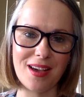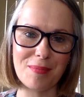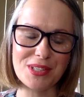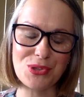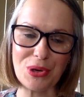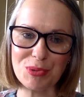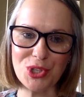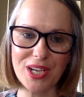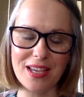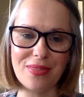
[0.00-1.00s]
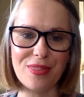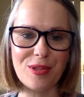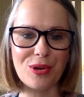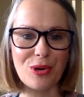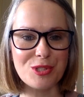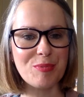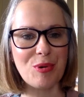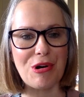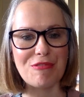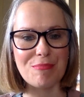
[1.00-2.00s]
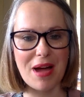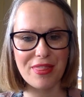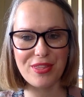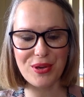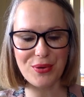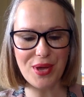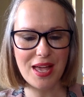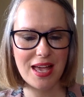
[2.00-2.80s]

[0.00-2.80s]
a scripture in the Gospel of Matthew.